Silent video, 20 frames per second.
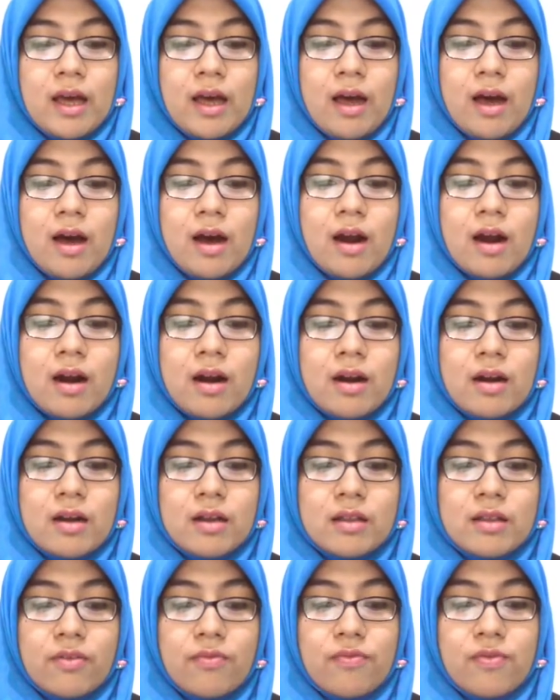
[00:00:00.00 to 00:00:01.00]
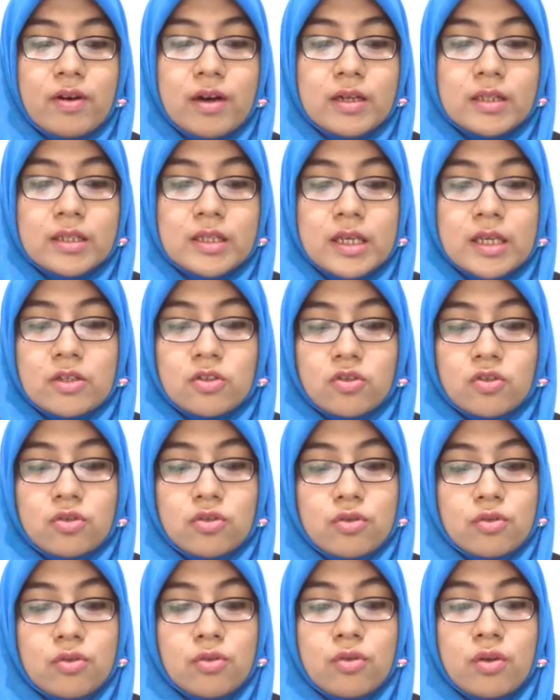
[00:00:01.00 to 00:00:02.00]
are, the first is
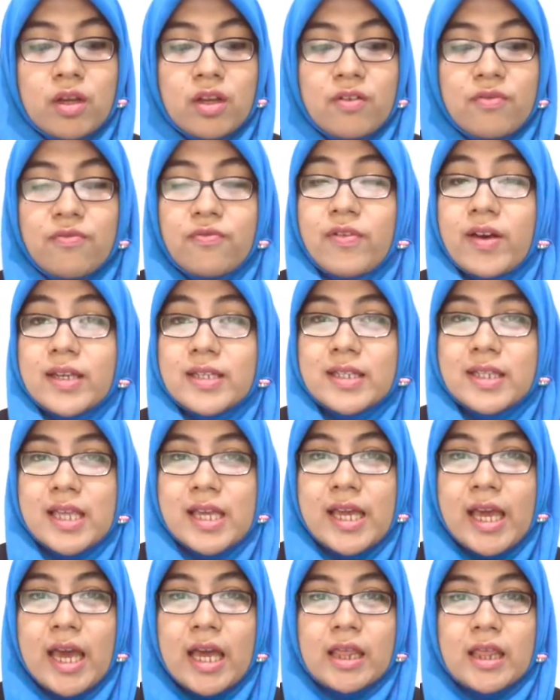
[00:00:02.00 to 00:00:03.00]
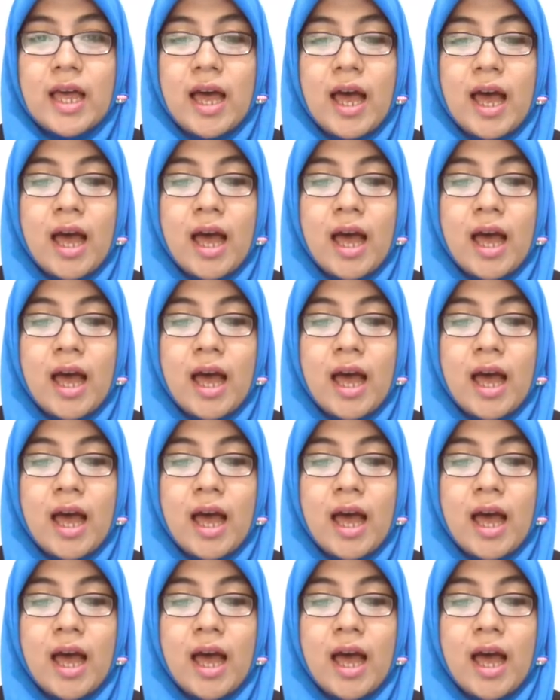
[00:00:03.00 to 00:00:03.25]
to investigate